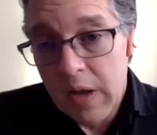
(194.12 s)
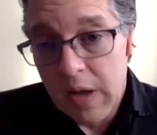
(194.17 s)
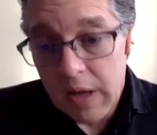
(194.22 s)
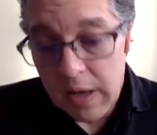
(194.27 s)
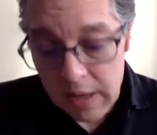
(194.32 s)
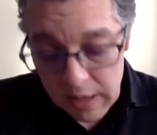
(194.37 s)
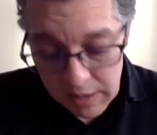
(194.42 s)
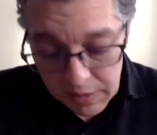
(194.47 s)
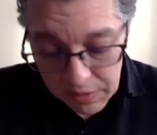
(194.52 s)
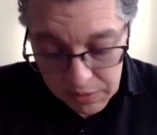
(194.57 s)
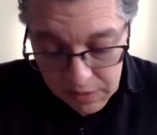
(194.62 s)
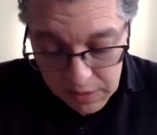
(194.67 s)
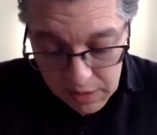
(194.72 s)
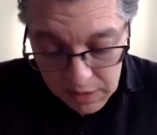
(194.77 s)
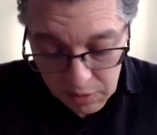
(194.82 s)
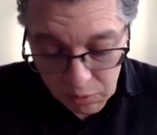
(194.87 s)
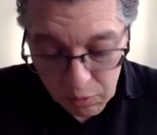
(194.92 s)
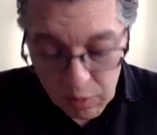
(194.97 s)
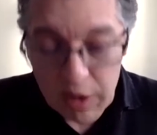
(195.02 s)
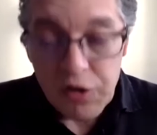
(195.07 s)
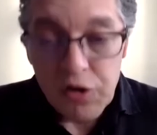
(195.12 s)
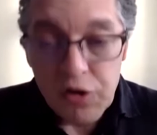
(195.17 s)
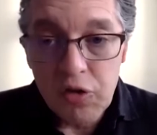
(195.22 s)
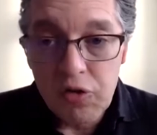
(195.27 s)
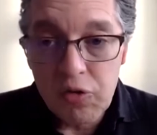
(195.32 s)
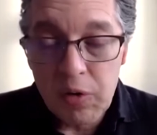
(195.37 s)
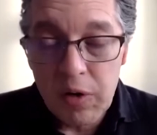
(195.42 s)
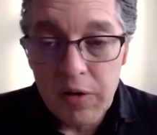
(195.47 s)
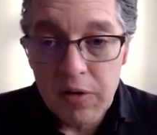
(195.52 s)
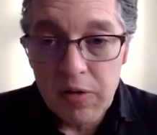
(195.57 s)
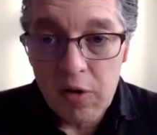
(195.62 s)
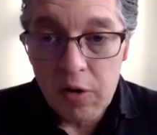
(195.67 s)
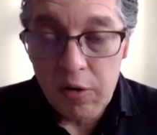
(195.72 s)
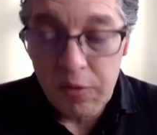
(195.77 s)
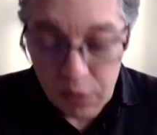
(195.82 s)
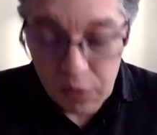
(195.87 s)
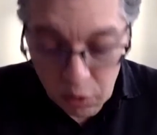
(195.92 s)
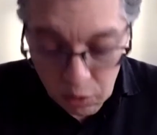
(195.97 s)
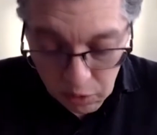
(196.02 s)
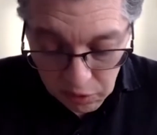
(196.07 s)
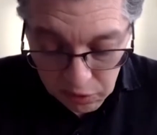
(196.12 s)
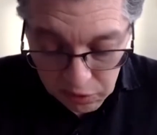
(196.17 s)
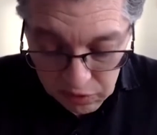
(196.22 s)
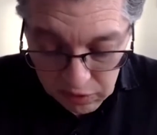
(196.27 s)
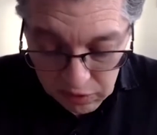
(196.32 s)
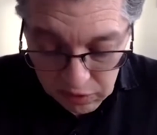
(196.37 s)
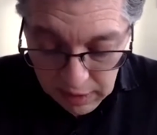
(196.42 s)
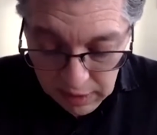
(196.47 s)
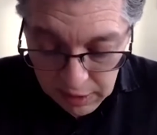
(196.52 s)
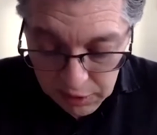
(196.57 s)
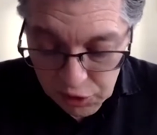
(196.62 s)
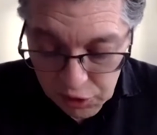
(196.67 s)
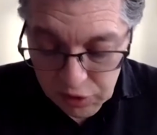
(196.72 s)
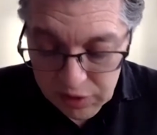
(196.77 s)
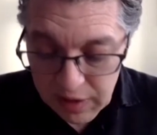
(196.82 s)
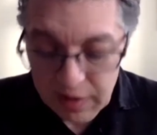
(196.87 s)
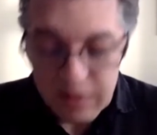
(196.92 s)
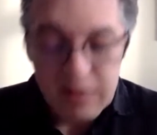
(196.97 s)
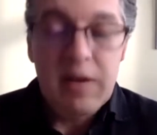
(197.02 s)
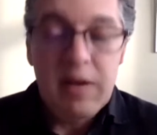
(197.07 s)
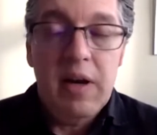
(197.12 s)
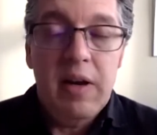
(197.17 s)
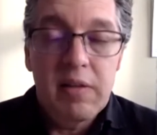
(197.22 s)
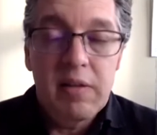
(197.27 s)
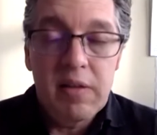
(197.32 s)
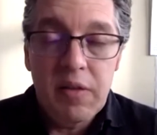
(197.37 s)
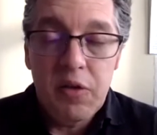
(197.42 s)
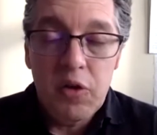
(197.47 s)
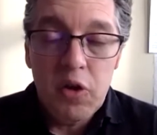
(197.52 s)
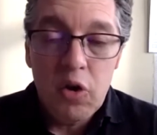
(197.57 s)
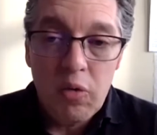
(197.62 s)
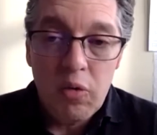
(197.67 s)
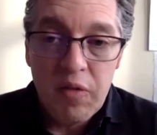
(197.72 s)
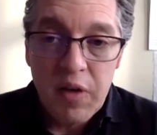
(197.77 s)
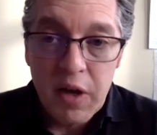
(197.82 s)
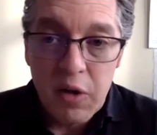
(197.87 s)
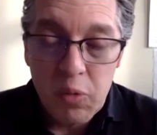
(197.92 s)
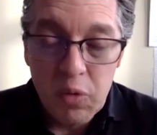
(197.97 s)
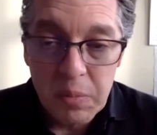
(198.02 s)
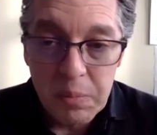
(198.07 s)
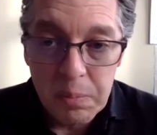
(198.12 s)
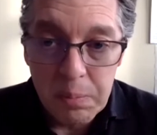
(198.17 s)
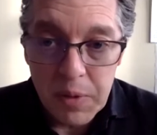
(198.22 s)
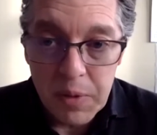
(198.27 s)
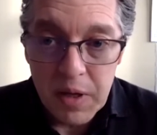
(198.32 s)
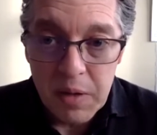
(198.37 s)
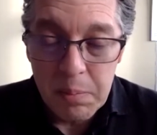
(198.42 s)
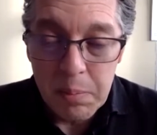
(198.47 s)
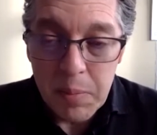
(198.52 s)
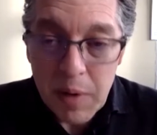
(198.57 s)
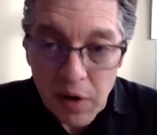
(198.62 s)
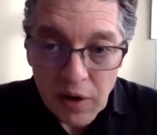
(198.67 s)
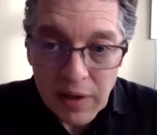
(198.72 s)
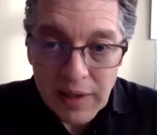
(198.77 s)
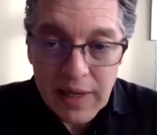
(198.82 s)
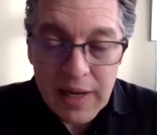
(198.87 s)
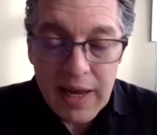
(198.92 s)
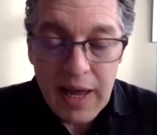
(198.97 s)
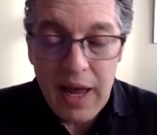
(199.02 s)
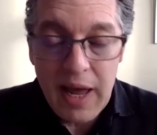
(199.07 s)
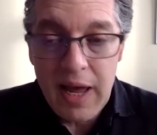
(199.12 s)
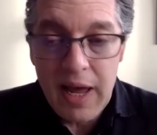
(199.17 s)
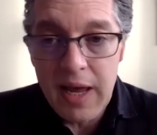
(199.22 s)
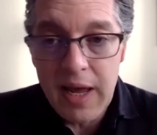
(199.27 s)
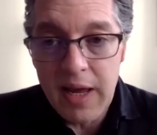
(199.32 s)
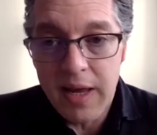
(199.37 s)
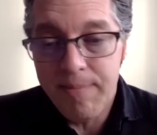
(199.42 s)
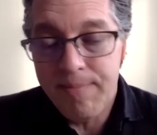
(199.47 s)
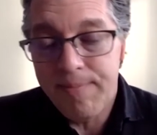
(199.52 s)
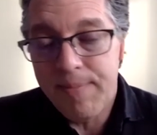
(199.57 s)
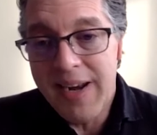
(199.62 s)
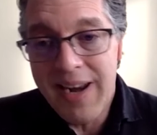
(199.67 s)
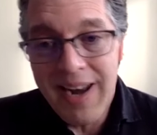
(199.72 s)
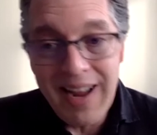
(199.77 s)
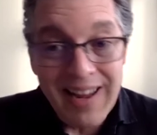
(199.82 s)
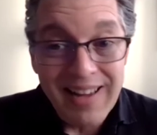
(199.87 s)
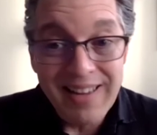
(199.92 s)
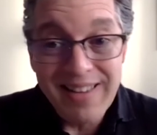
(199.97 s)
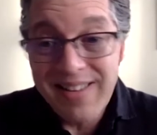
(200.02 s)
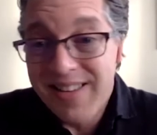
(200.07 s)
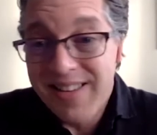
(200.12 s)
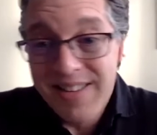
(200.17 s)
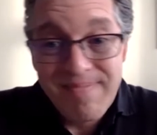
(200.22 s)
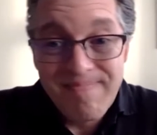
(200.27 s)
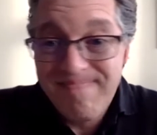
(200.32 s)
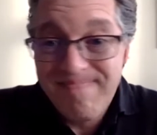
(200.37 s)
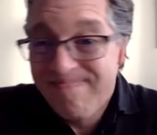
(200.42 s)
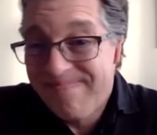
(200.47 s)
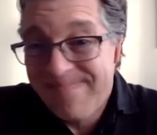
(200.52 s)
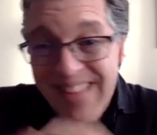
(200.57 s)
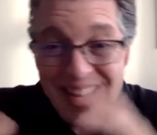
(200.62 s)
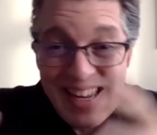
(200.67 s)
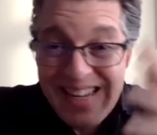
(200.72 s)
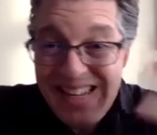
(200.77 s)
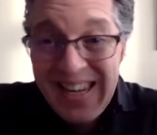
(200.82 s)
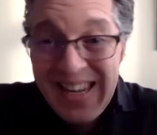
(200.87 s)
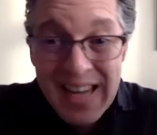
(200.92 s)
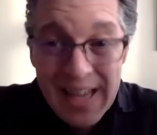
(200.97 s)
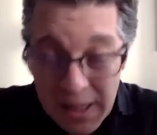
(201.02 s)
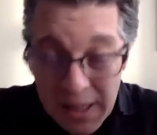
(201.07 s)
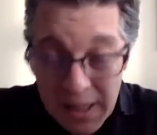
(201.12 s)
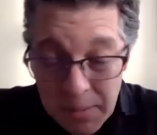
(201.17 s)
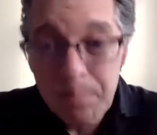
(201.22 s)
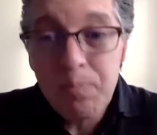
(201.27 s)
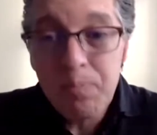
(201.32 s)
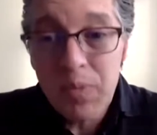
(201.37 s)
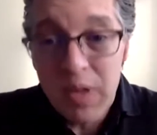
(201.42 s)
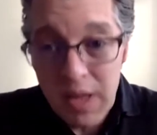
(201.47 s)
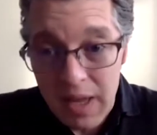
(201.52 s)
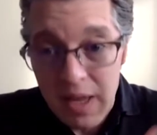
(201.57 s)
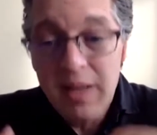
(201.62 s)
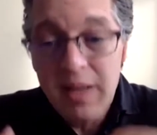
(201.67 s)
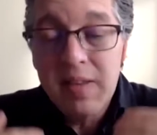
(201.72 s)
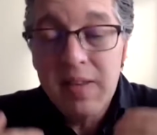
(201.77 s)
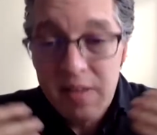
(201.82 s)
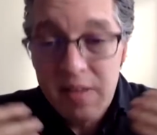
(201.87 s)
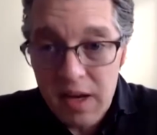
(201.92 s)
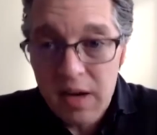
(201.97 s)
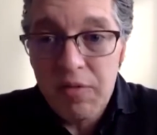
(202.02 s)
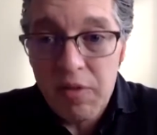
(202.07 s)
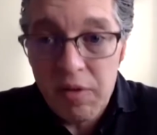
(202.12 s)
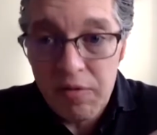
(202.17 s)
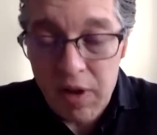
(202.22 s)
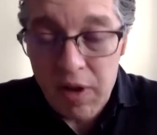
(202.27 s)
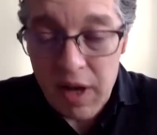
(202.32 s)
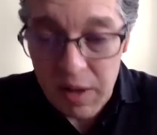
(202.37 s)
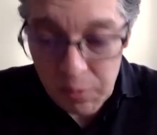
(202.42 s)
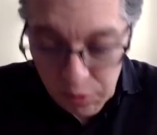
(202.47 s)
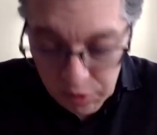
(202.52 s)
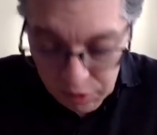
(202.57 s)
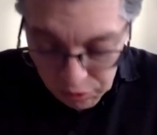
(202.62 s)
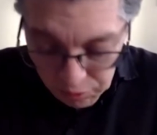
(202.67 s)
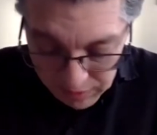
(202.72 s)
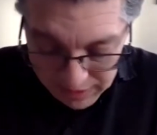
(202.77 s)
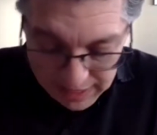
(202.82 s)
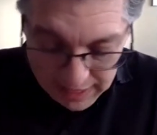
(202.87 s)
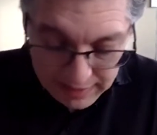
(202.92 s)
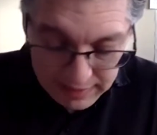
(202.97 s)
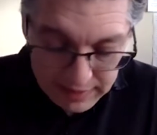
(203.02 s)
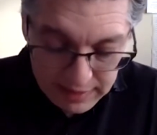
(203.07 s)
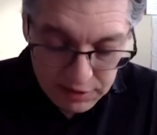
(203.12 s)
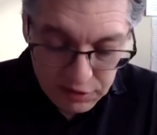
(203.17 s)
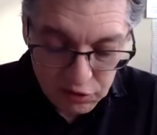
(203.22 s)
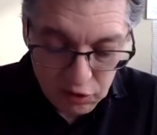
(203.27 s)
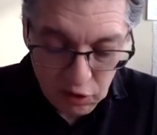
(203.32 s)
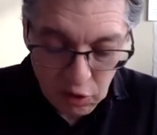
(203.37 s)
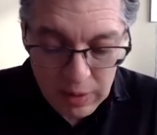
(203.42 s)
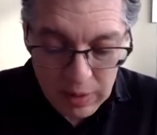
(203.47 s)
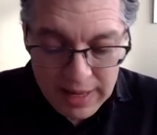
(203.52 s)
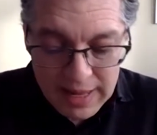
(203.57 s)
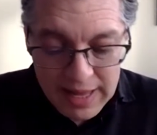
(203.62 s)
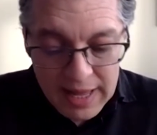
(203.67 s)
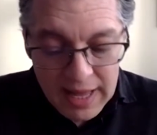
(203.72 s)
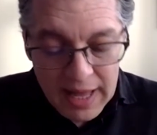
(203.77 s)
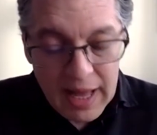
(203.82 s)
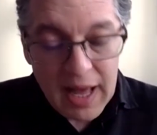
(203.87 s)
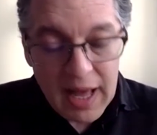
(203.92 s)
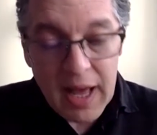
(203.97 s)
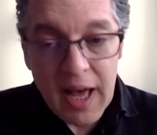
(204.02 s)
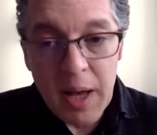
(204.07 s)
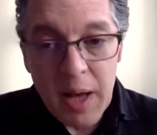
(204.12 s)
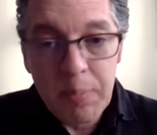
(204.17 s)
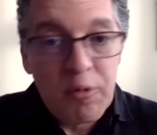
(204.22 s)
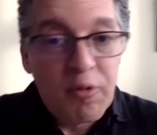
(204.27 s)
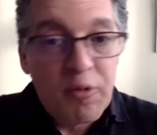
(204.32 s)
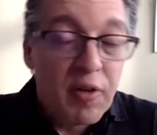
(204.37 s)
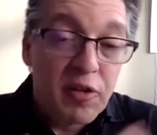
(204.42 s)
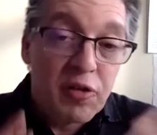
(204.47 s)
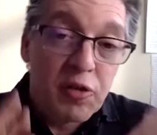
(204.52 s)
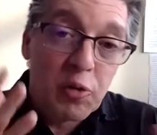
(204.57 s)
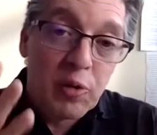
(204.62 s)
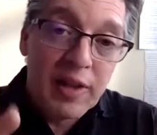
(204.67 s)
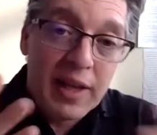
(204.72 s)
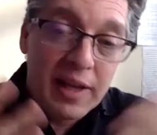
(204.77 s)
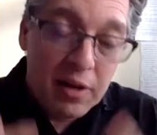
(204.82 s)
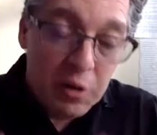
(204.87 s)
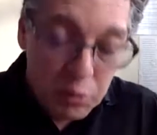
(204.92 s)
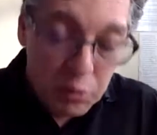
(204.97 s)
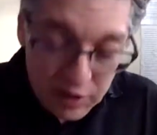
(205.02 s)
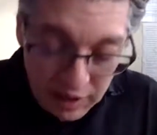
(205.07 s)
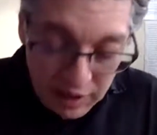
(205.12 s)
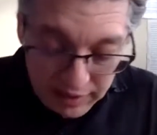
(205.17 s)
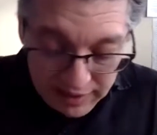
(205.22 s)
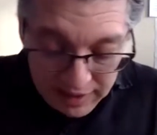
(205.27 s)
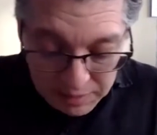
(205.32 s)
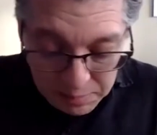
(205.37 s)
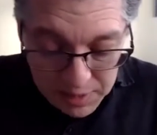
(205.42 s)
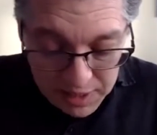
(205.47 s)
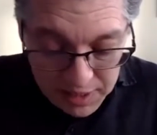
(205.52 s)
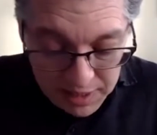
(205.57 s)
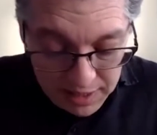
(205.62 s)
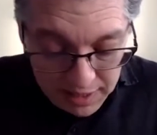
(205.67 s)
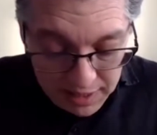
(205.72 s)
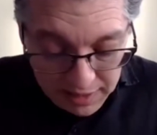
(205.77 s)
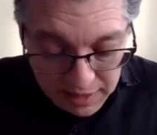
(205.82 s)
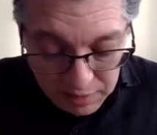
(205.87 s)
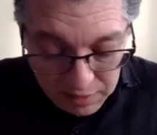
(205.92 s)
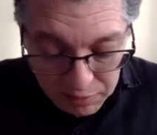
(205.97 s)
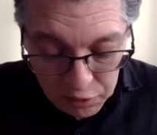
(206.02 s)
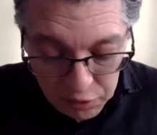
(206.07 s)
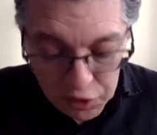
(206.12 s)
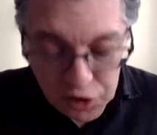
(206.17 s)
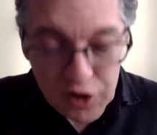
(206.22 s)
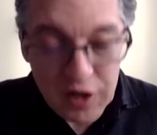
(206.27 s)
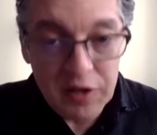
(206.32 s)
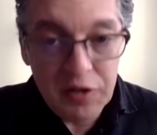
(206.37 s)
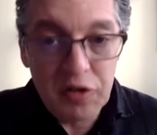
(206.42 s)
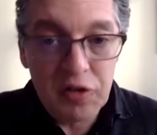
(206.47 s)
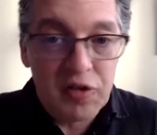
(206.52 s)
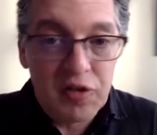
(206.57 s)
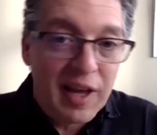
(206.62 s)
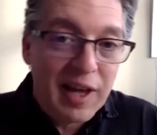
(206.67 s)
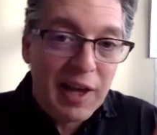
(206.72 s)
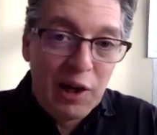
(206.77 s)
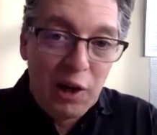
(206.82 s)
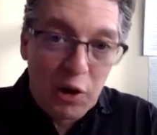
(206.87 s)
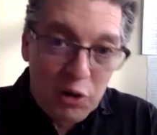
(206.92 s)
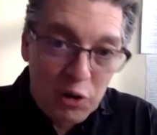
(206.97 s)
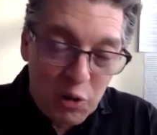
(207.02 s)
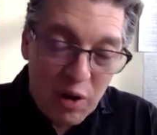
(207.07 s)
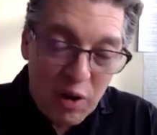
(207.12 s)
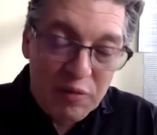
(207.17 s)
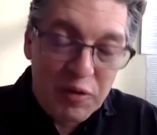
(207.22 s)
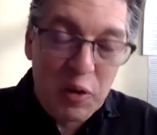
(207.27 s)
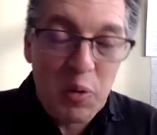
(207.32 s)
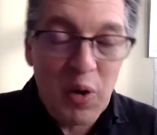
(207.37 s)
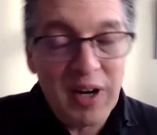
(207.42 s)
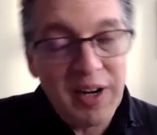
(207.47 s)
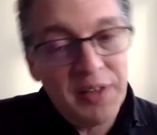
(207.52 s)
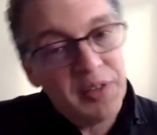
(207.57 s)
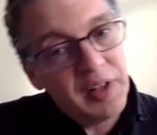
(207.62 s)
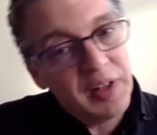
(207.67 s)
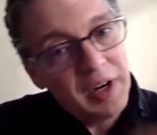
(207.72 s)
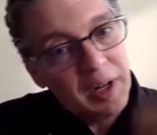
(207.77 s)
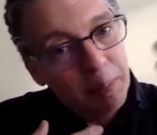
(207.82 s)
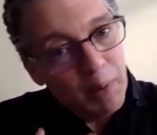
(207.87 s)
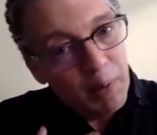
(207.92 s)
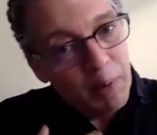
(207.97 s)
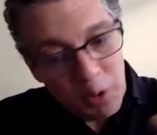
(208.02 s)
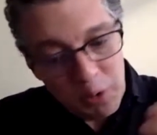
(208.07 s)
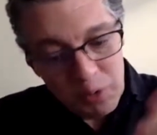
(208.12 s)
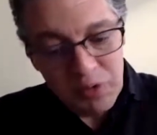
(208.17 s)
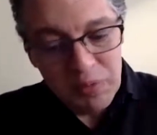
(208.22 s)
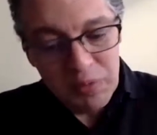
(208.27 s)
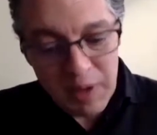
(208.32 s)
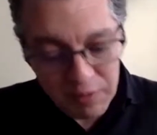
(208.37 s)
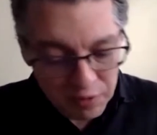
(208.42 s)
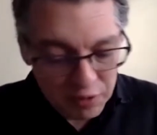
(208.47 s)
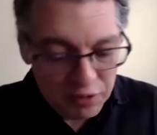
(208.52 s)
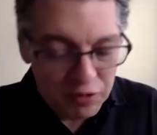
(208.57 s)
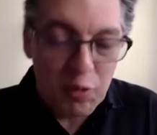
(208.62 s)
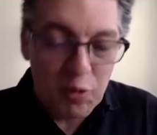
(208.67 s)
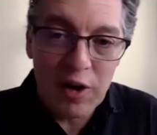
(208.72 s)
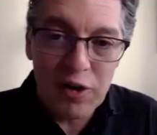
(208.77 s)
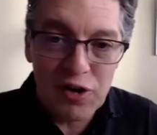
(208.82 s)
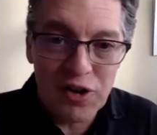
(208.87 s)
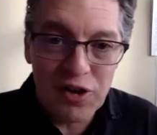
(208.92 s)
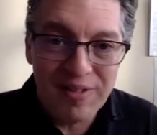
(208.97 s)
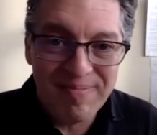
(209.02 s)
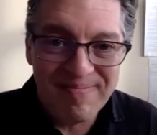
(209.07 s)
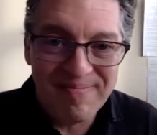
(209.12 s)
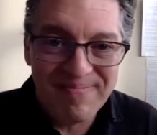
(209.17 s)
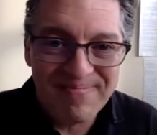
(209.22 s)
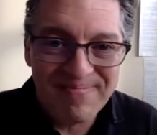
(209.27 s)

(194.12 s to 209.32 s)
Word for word: uh, the registrants, our viewers, uh, Judaic studies at the U of A would be merely a nice idea instead of a vibrant reality. So uh, Professor Udel, let me uh, give you the chance to say hello to everyone and then I'll pose my first question.